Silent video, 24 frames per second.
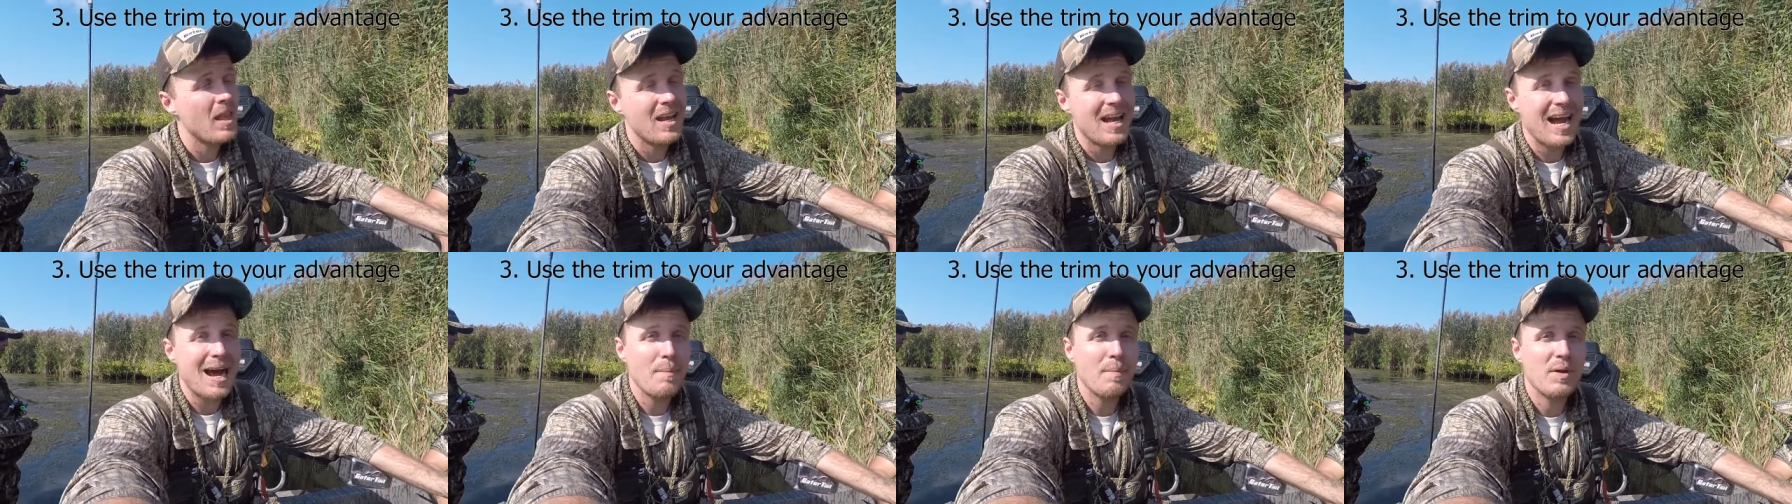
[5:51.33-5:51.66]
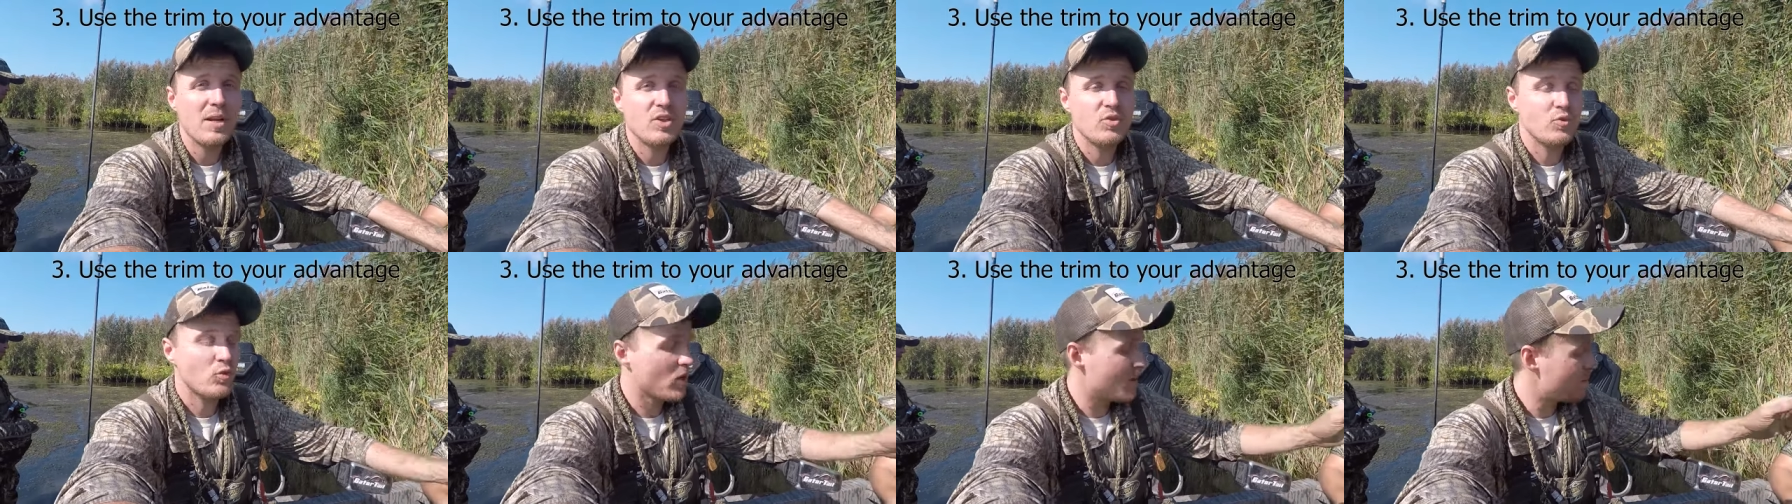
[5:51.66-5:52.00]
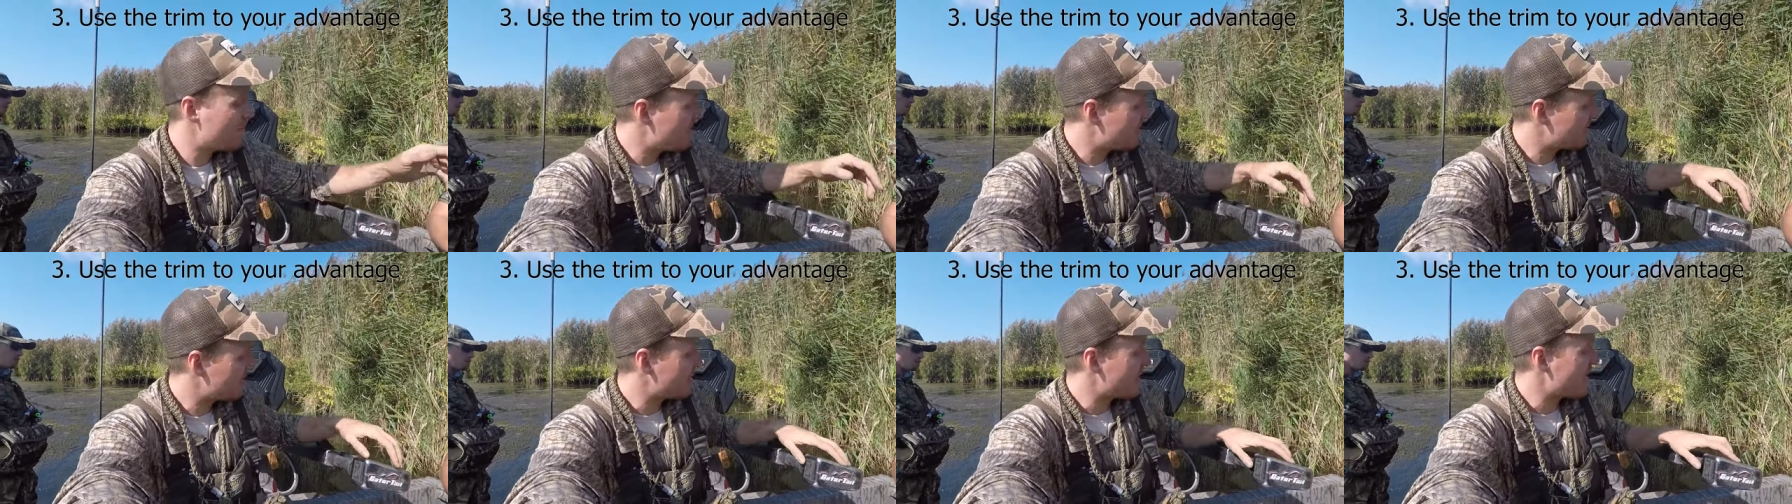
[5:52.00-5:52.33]
I'm gonna trim
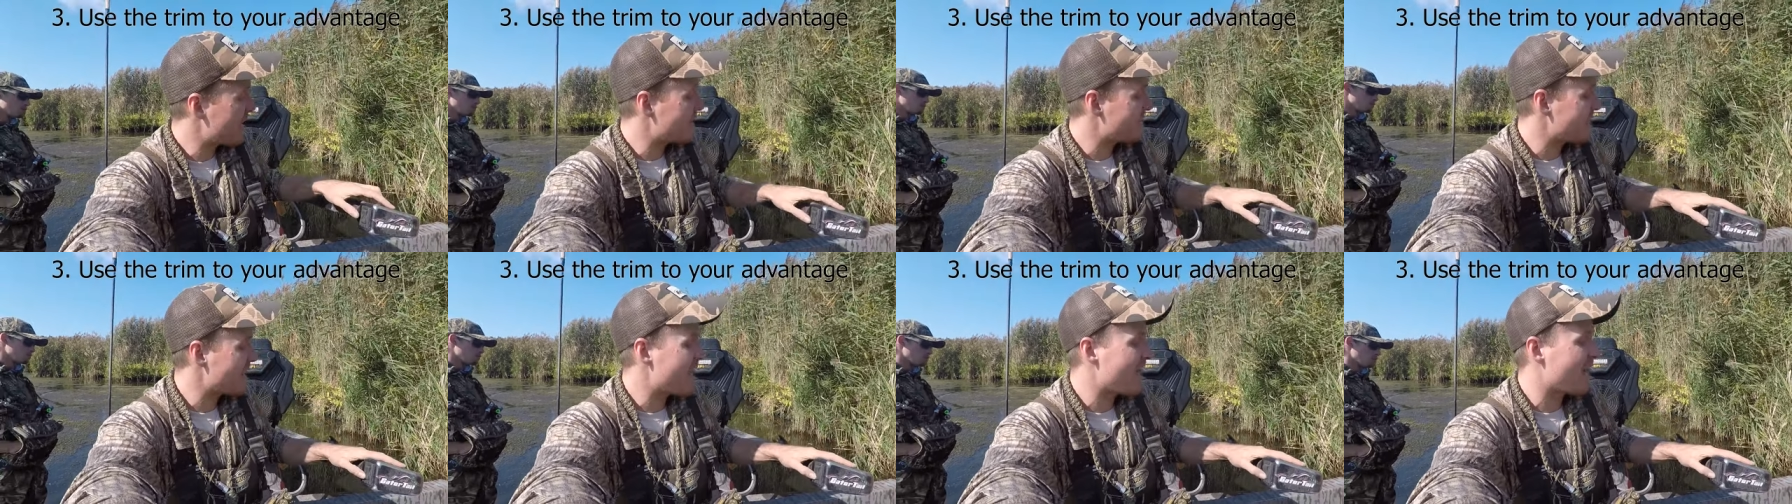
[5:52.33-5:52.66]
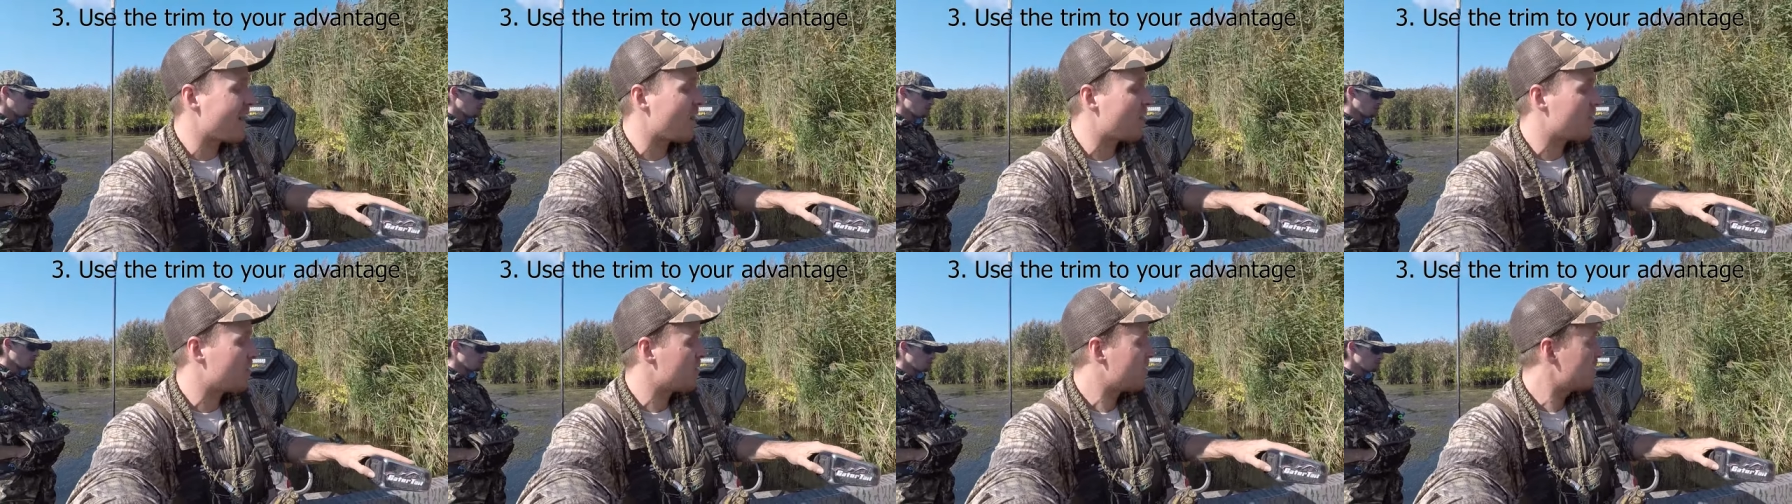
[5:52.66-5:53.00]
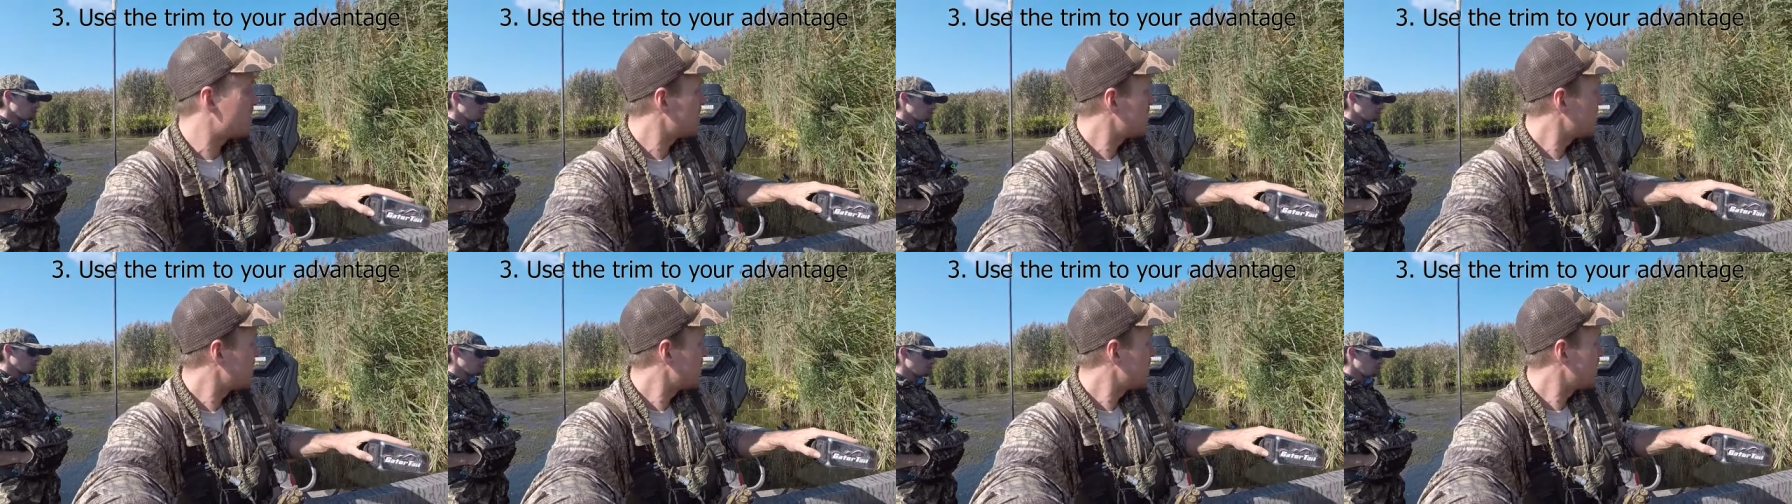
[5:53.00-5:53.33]
this thing down
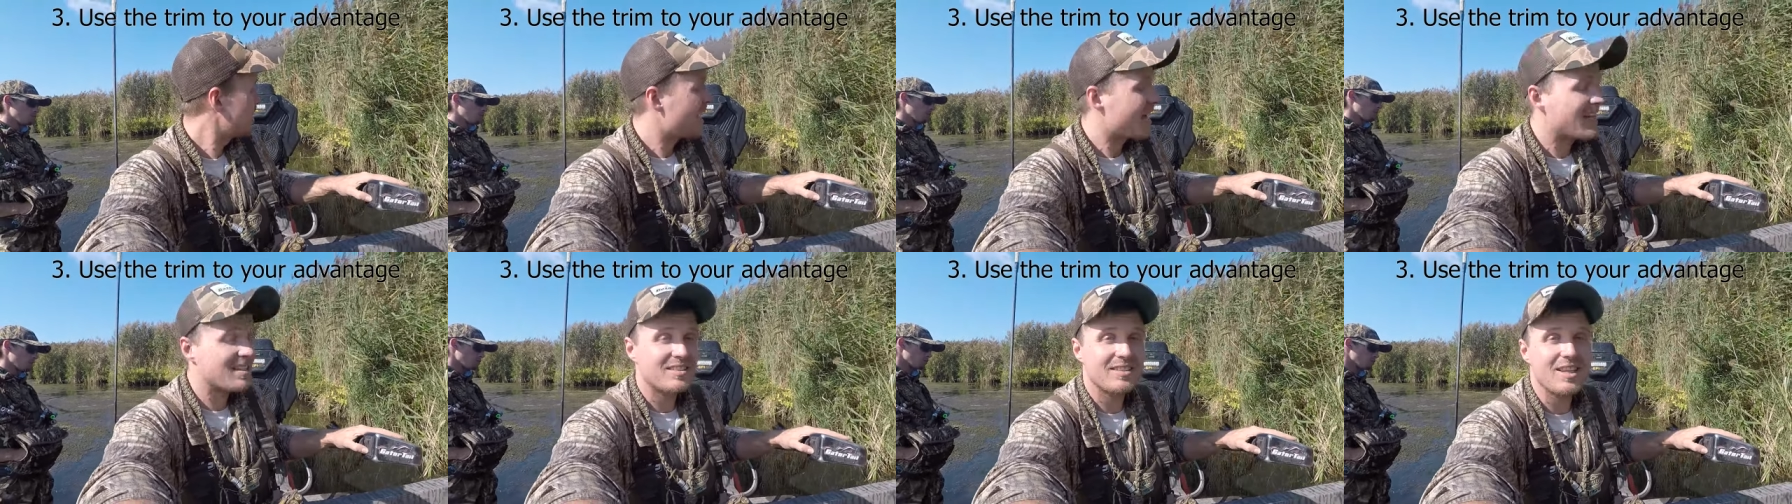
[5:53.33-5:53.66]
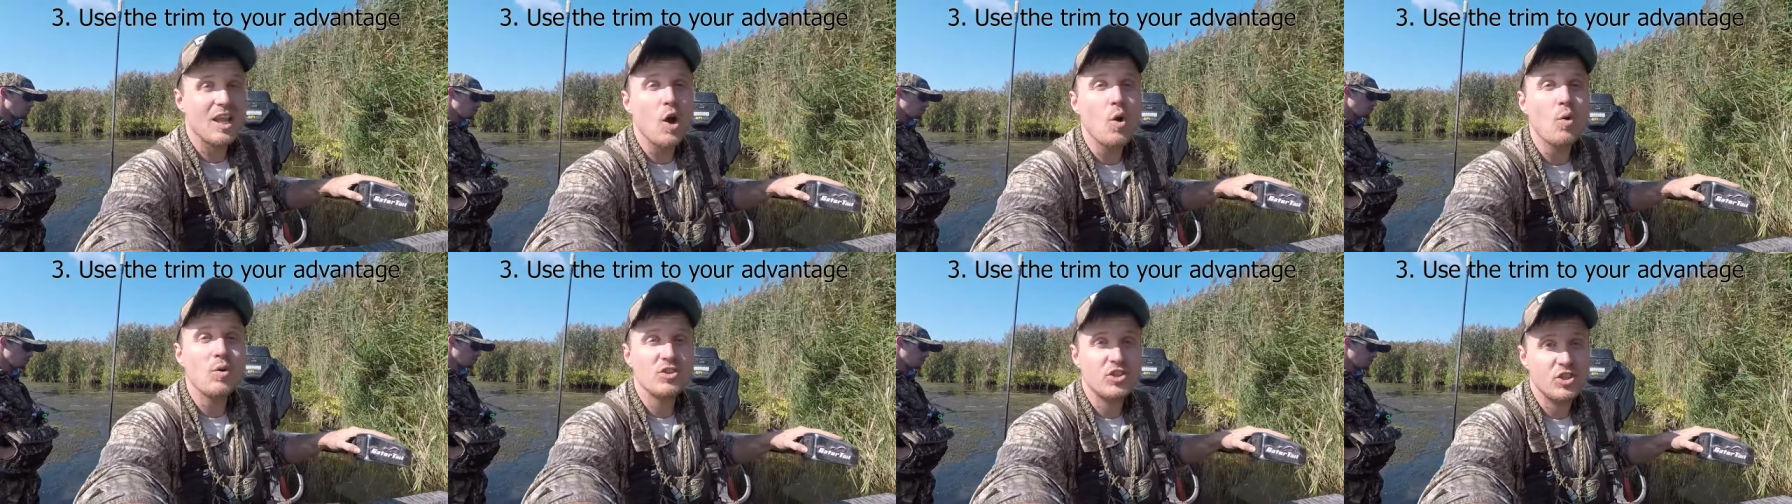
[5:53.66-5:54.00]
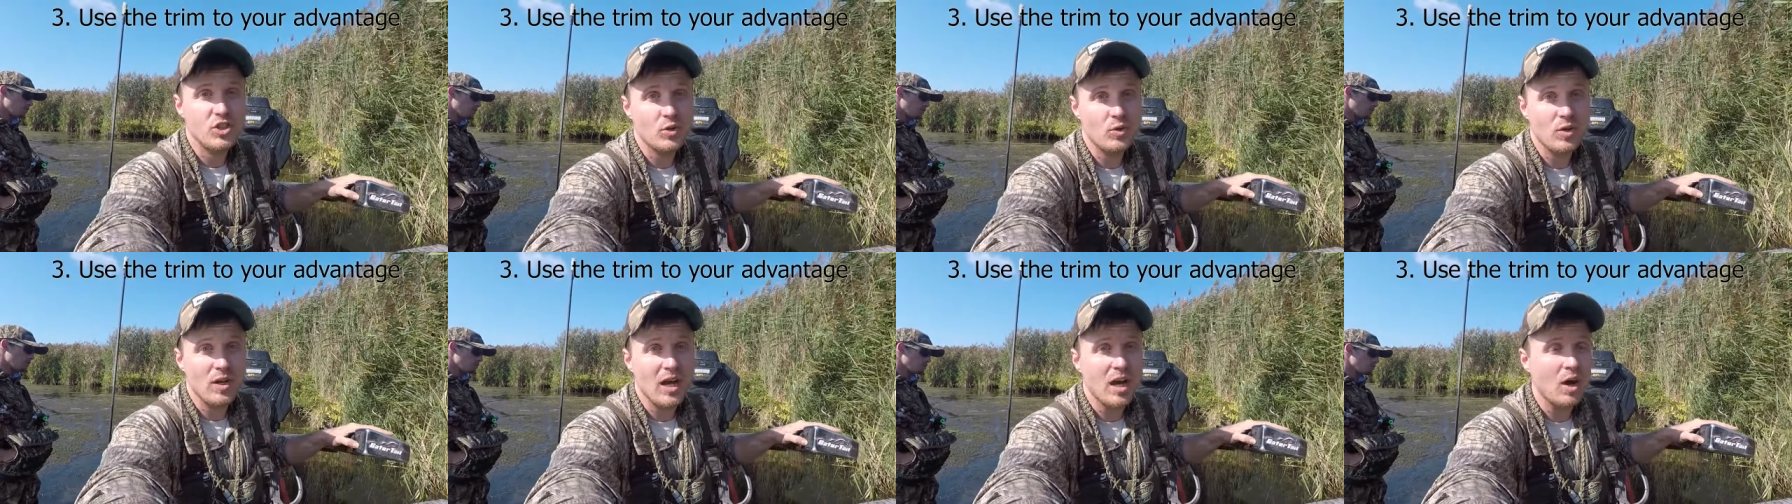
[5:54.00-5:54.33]
as low as
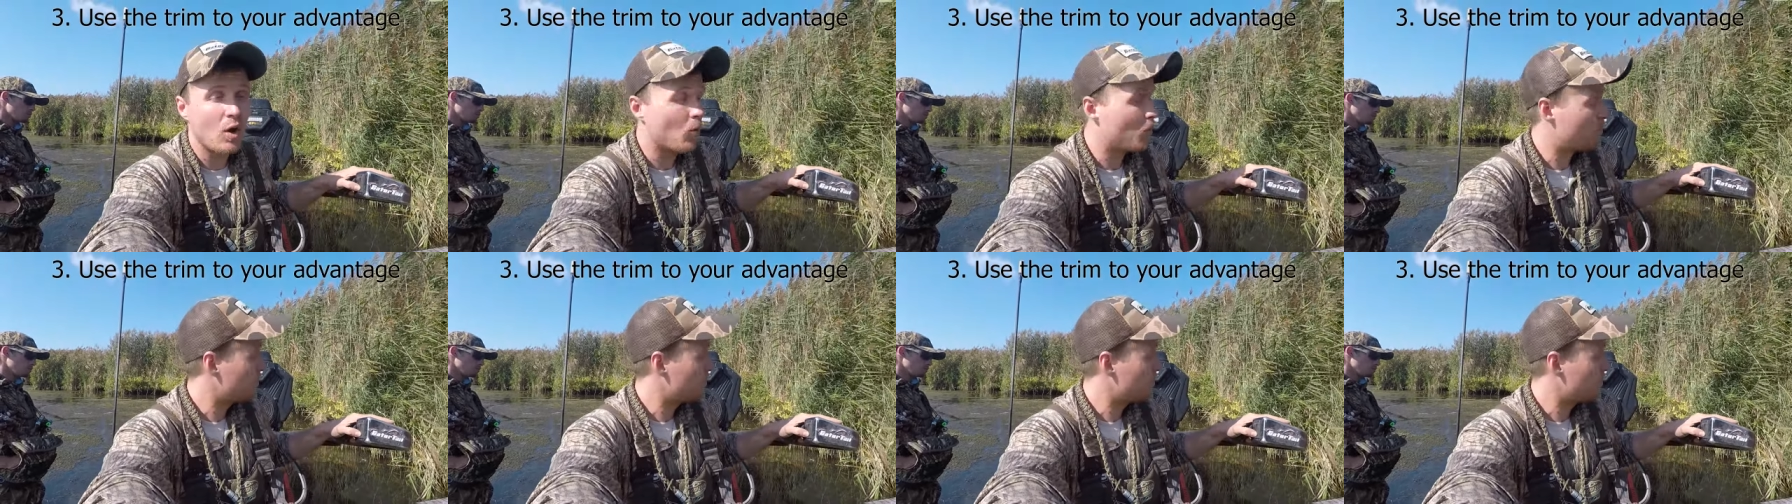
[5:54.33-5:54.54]
she'll go.